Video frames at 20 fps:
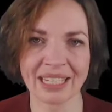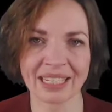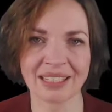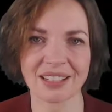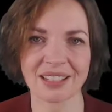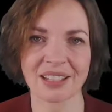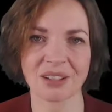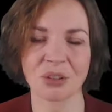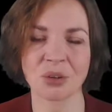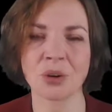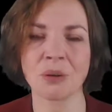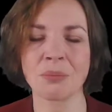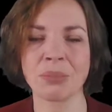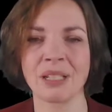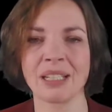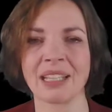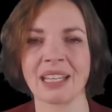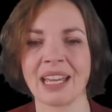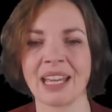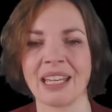a
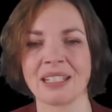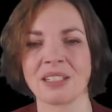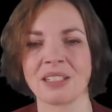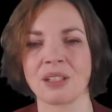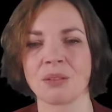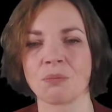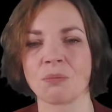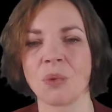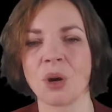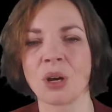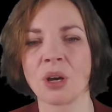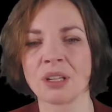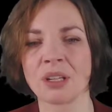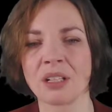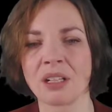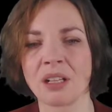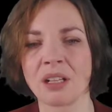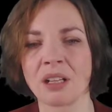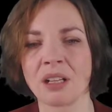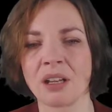complicated
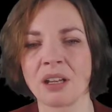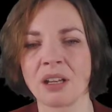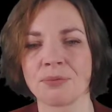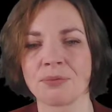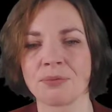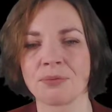model of